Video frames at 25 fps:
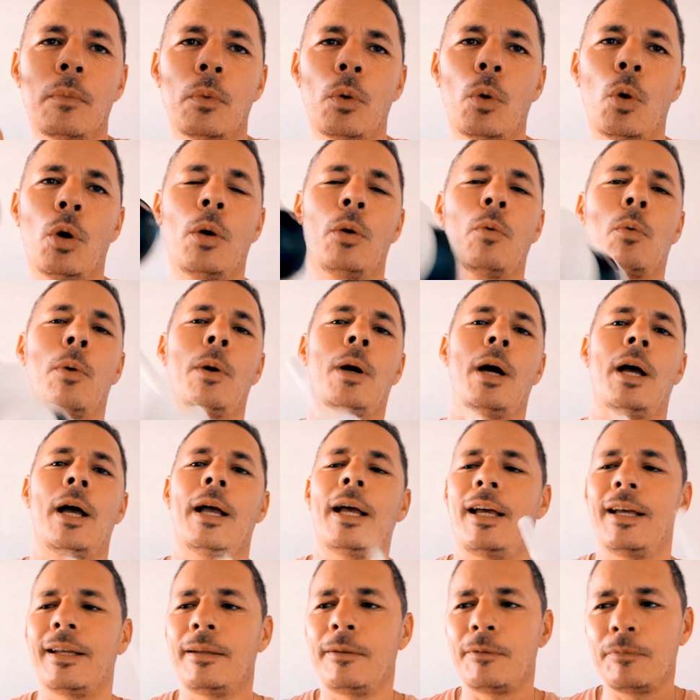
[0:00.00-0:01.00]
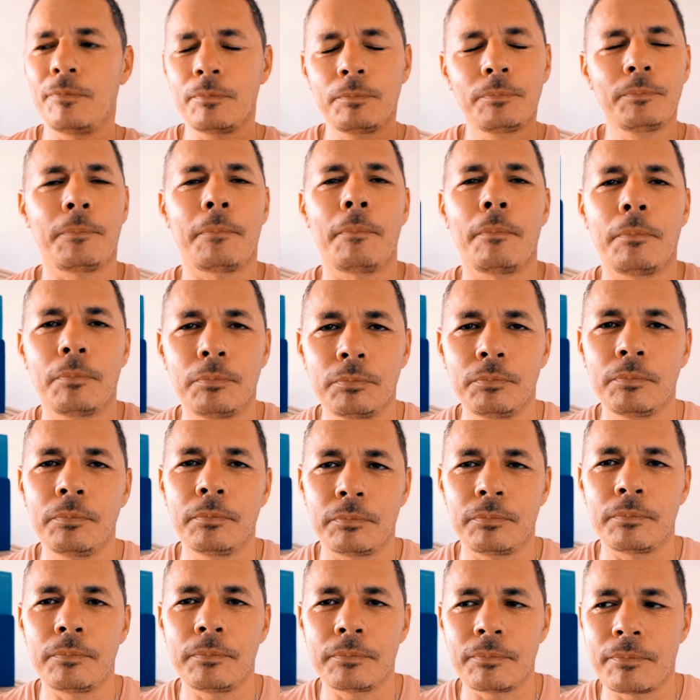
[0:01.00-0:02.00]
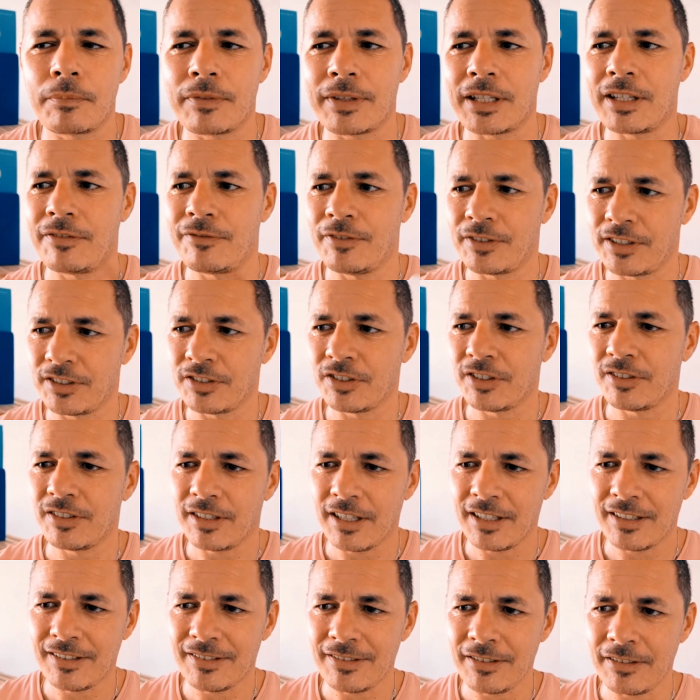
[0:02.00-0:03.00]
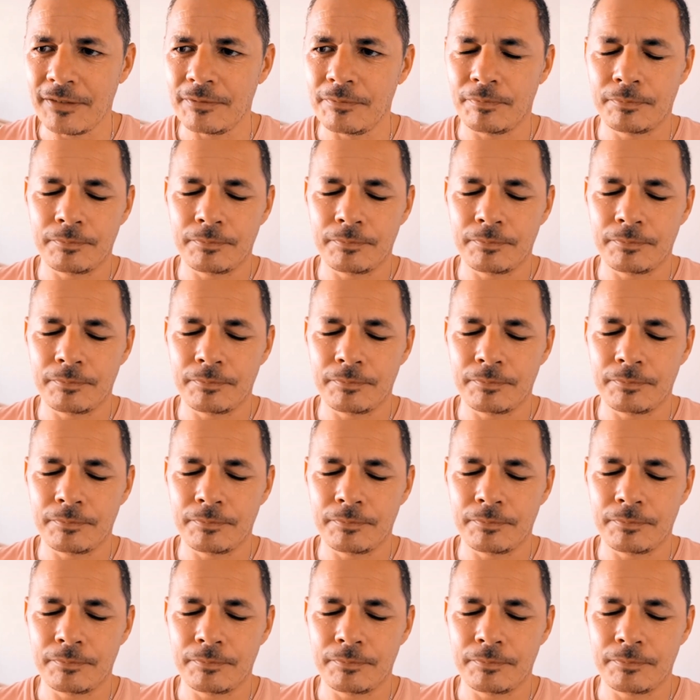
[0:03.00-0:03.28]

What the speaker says: ultra high definition lens.